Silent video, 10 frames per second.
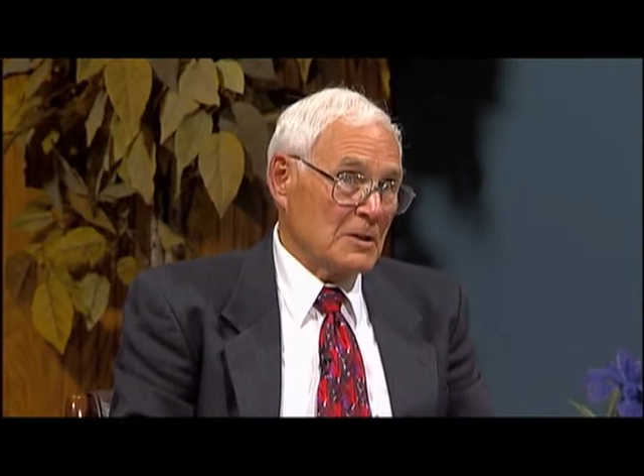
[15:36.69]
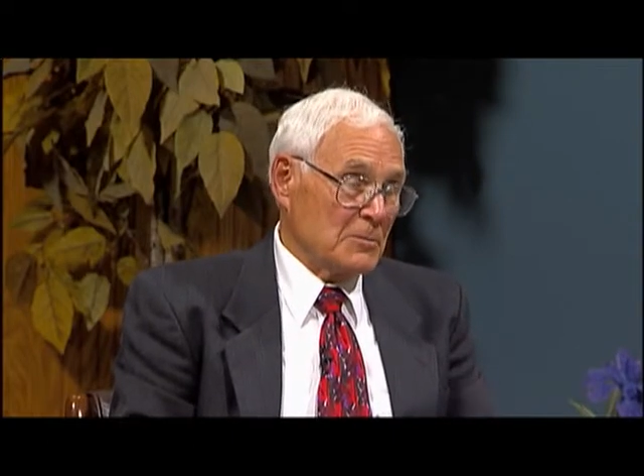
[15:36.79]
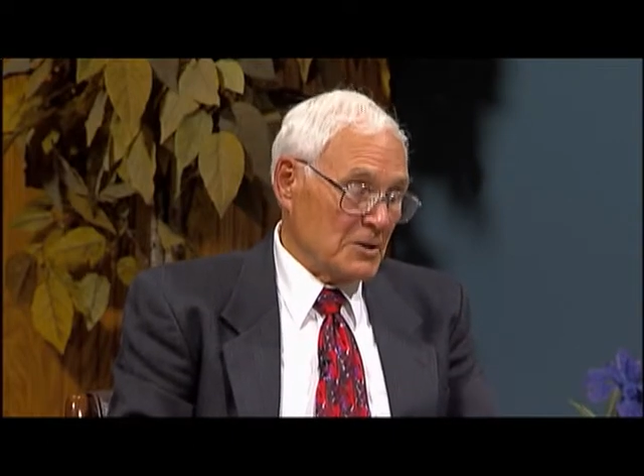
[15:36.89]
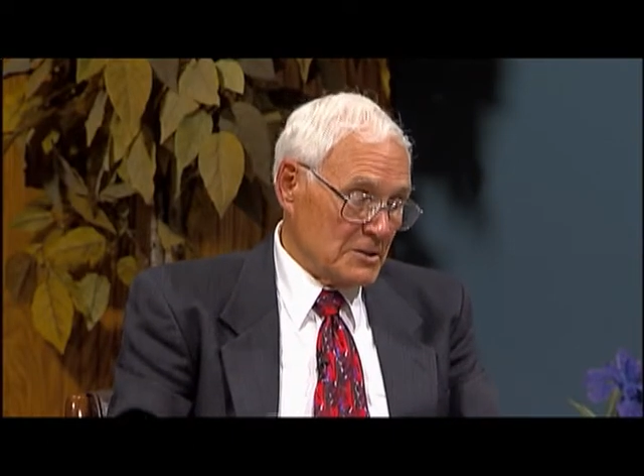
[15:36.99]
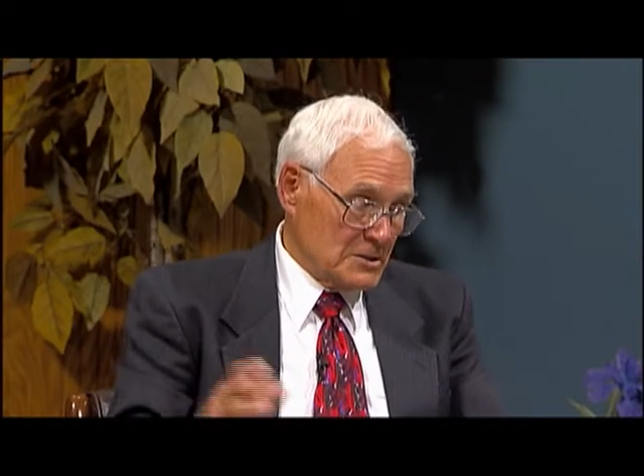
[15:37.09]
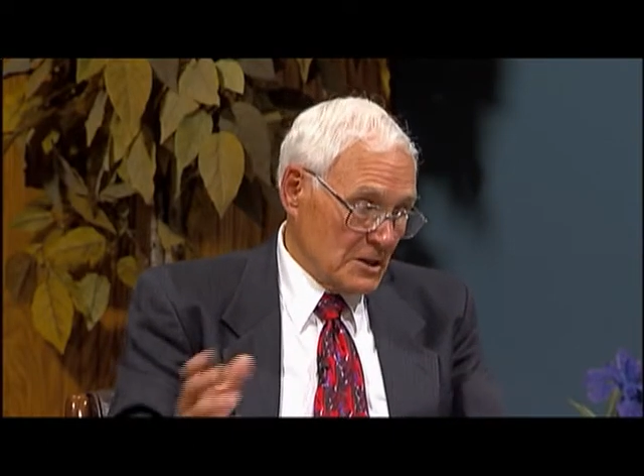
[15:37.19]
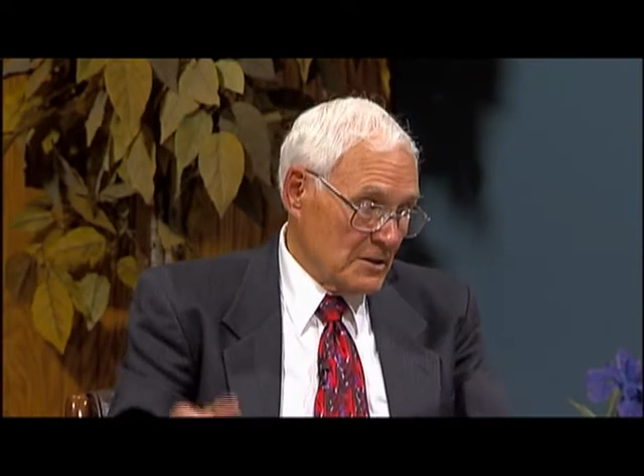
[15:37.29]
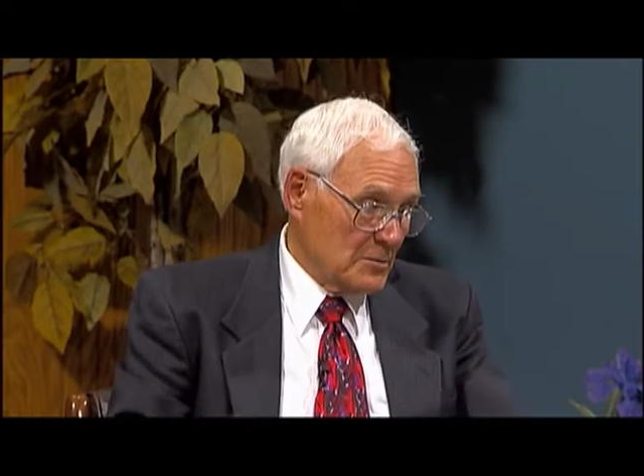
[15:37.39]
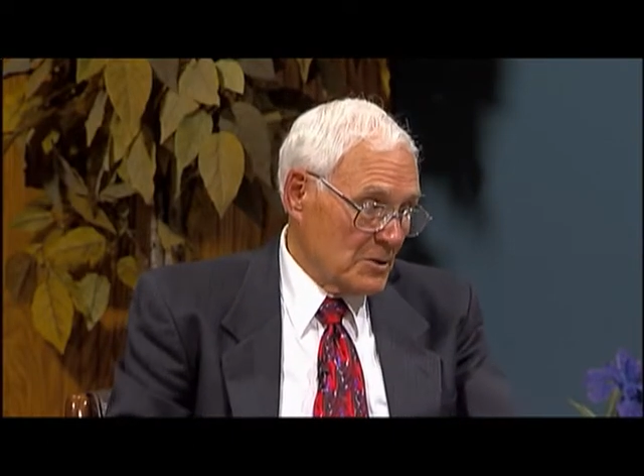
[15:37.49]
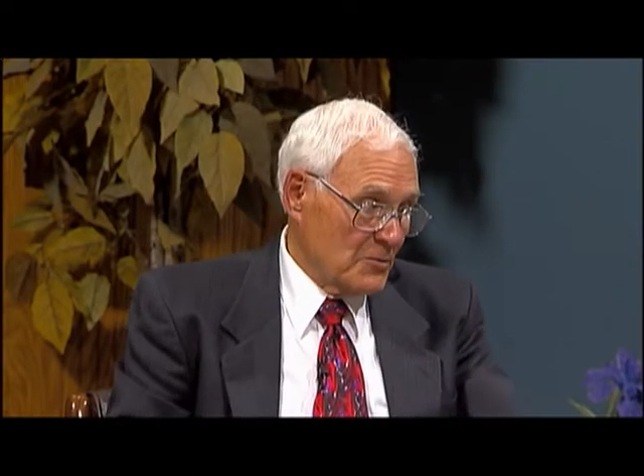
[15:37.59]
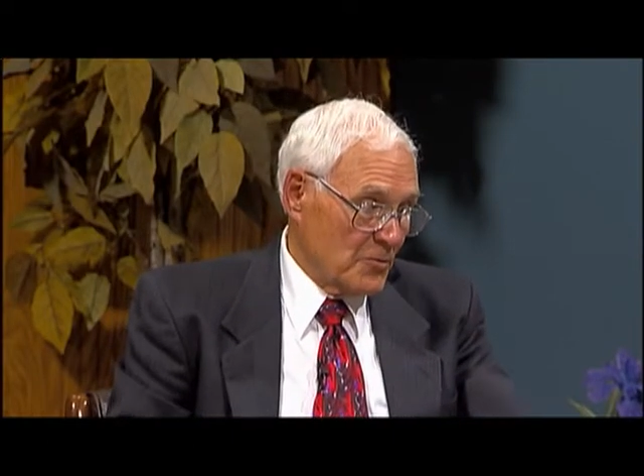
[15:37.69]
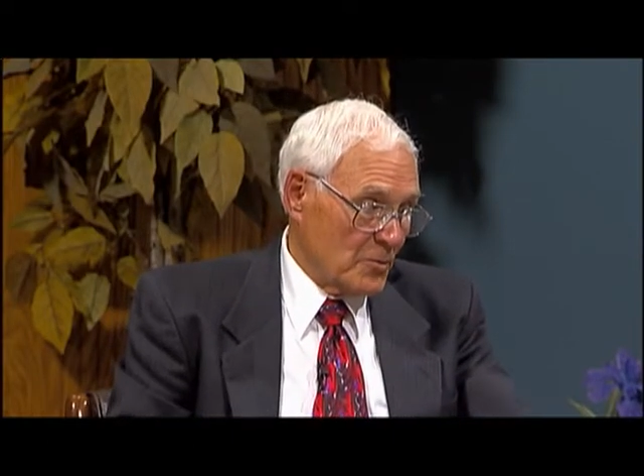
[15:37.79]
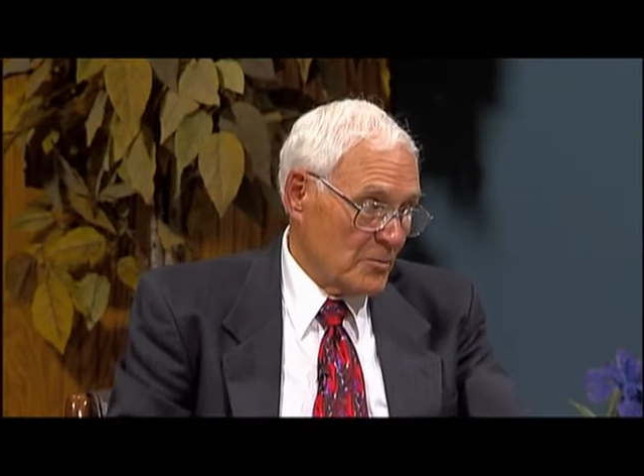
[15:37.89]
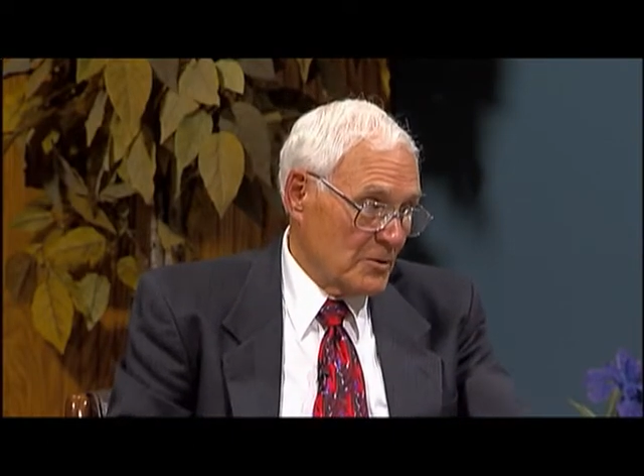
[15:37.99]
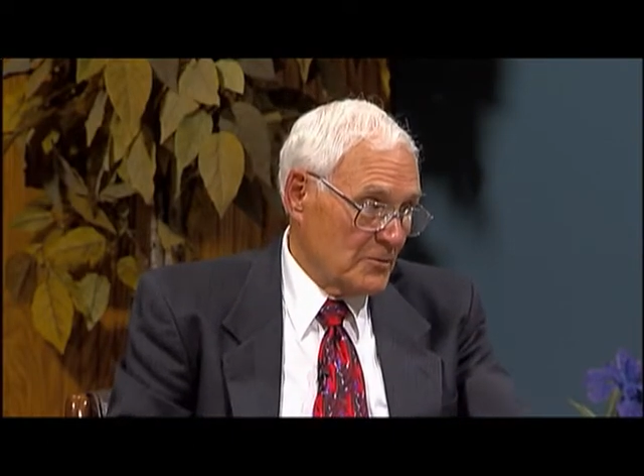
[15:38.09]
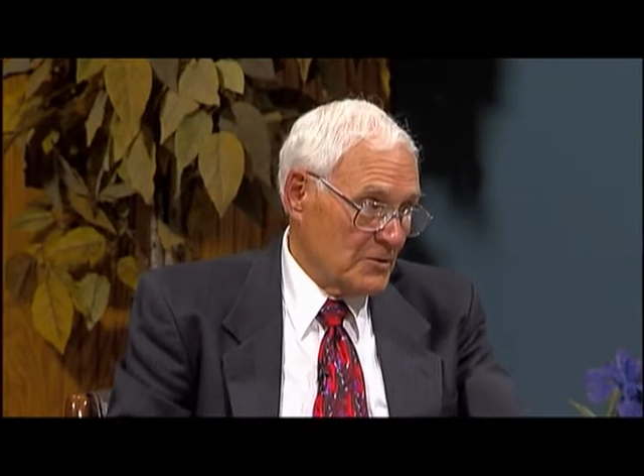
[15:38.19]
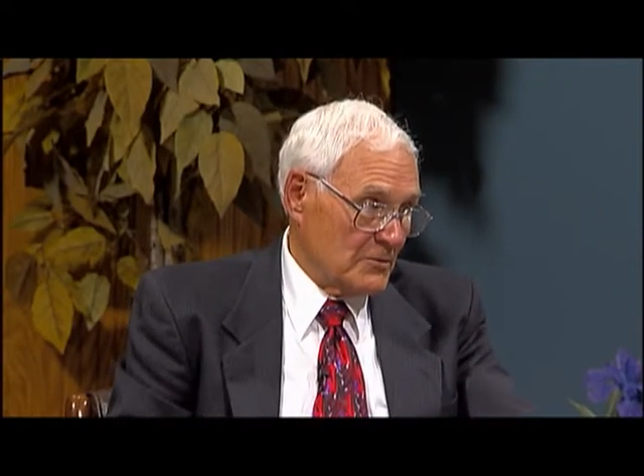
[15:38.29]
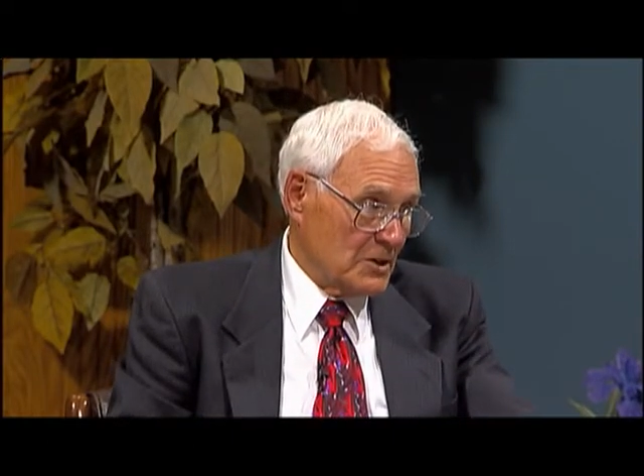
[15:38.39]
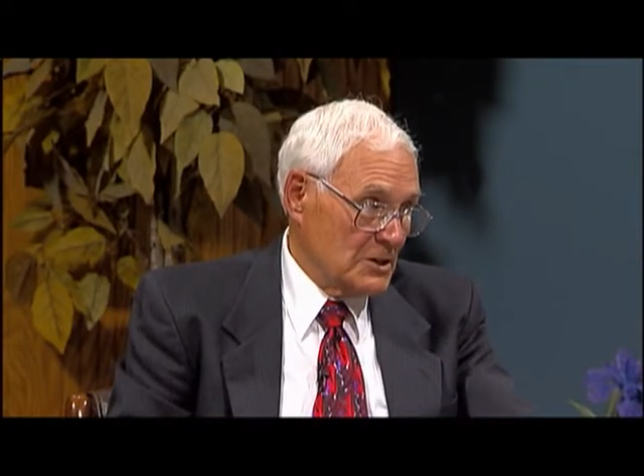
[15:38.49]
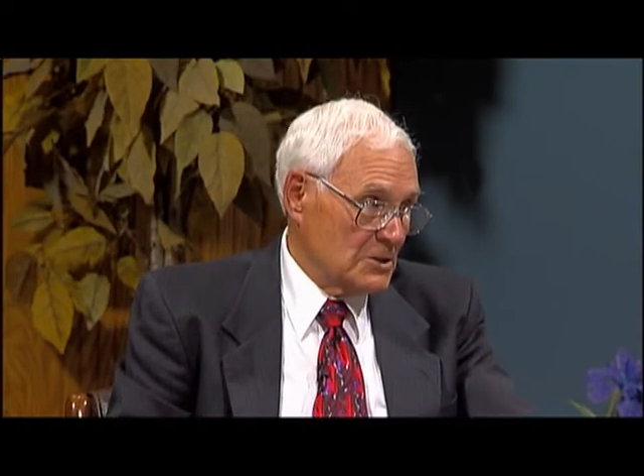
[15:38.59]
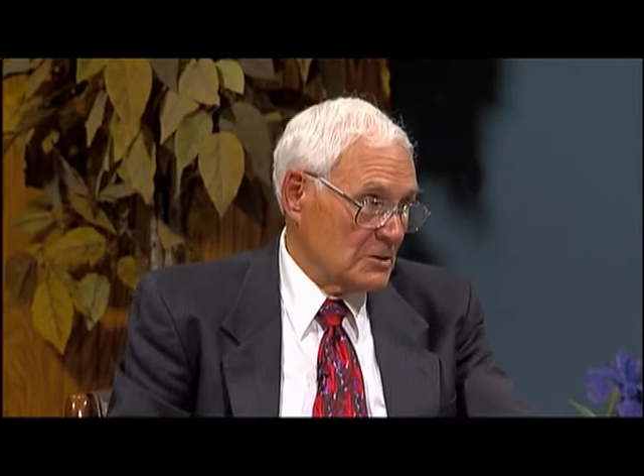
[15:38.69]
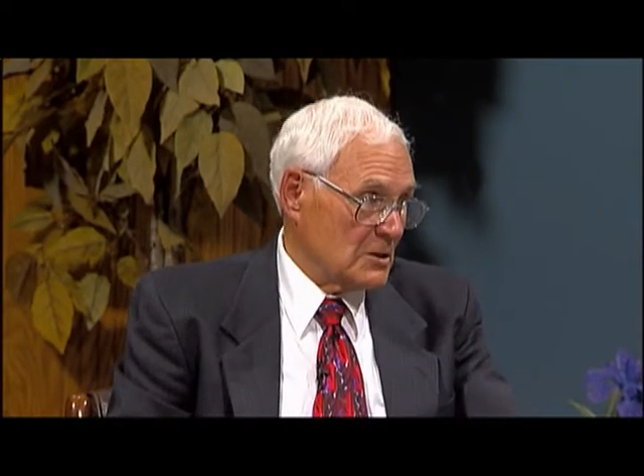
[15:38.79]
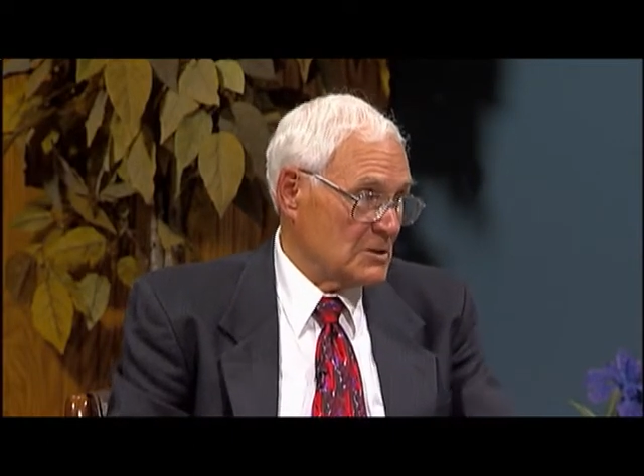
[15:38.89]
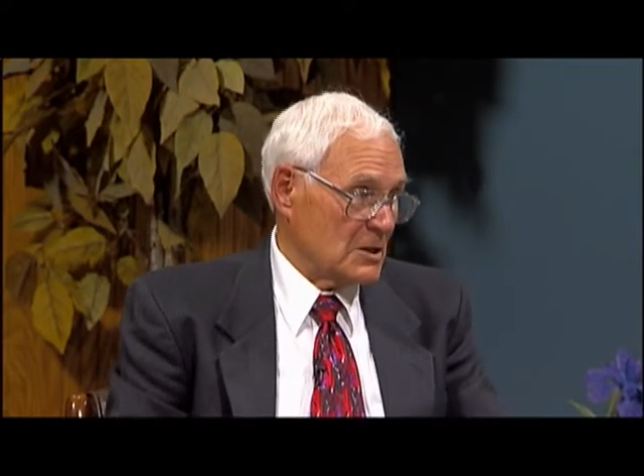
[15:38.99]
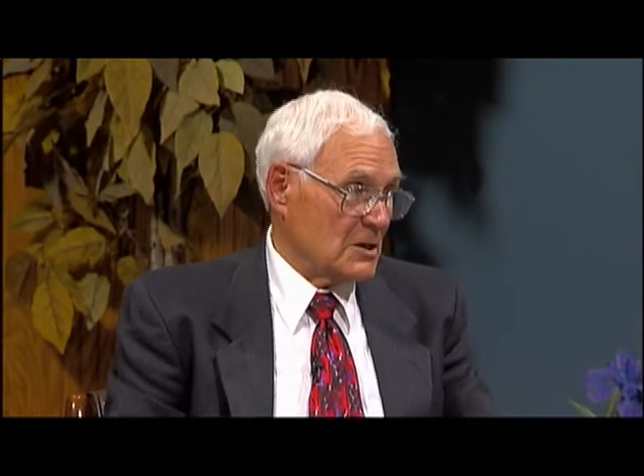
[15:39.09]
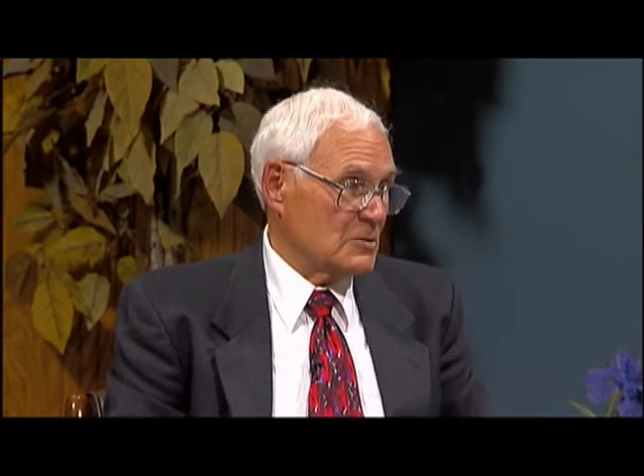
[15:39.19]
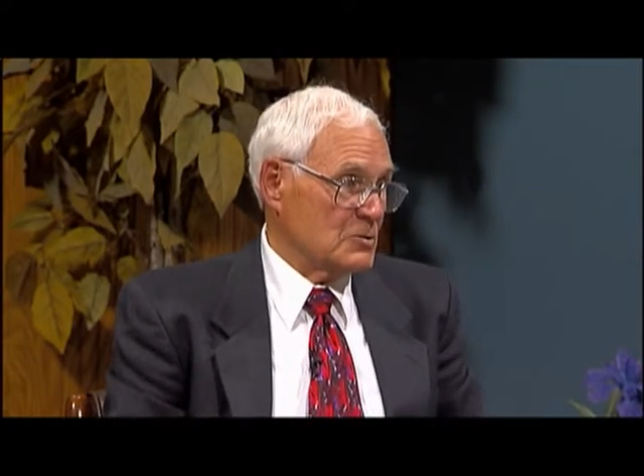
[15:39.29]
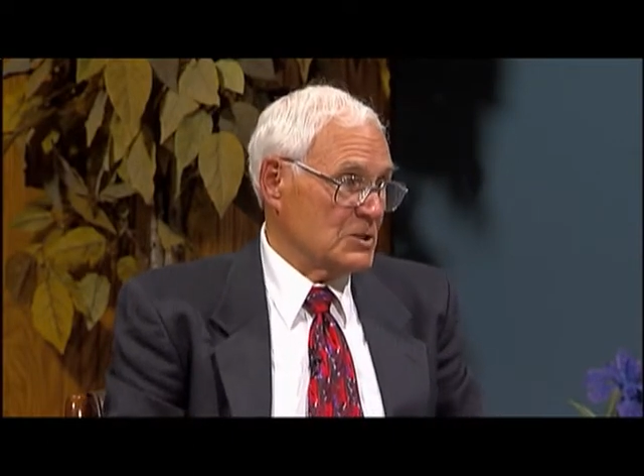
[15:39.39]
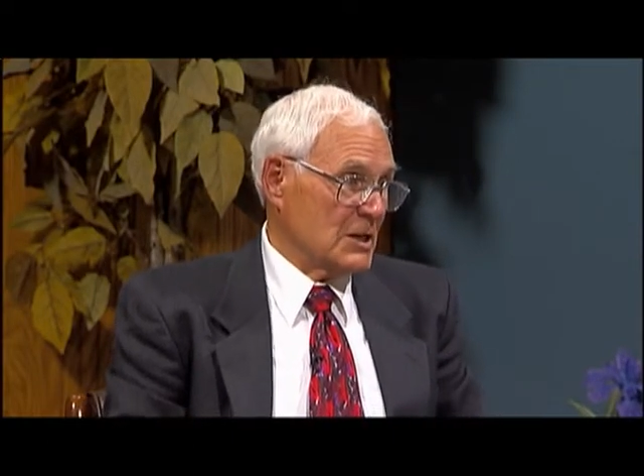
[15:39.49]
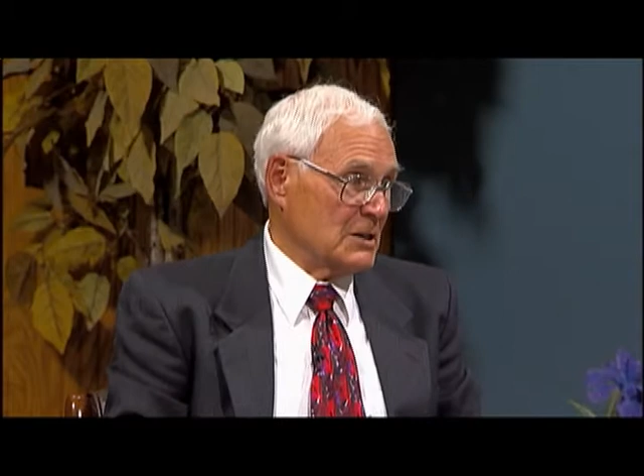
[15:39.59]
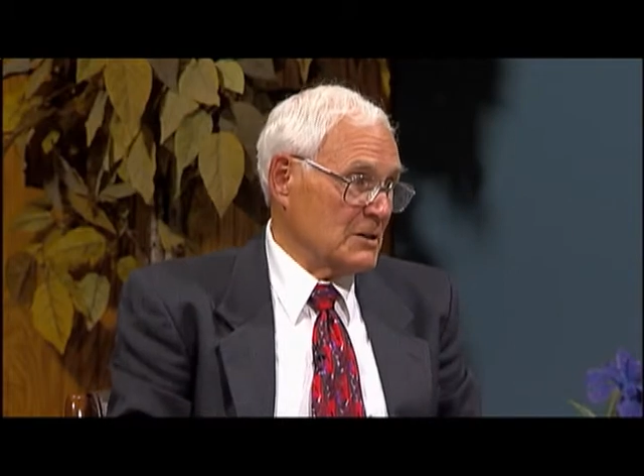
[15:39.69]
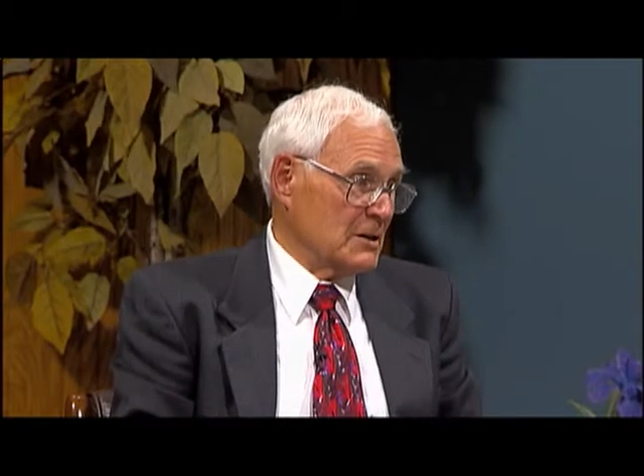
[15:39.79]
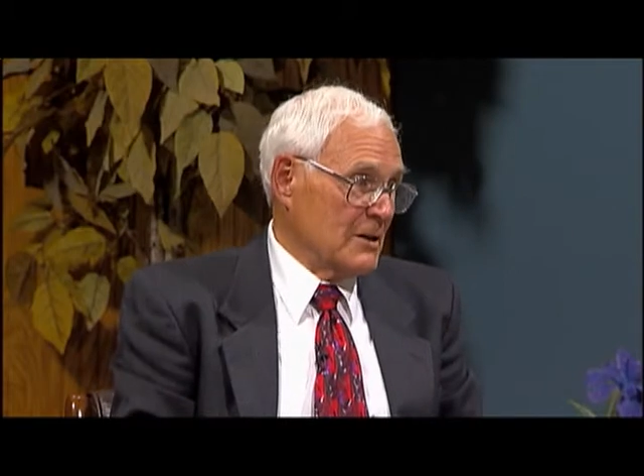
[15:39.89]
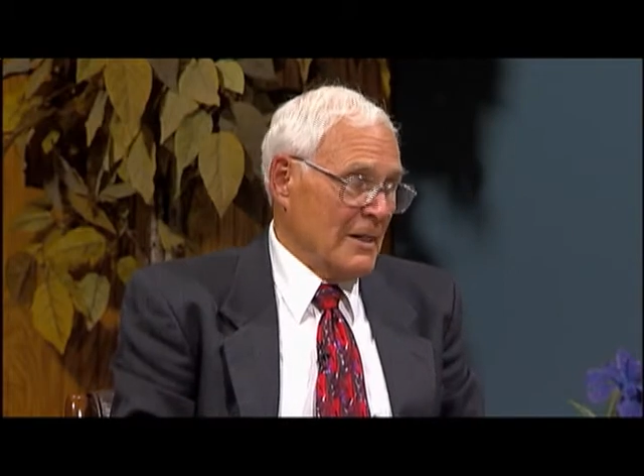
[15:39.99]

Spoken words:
But it's nothing but a form of divination, as I understand it.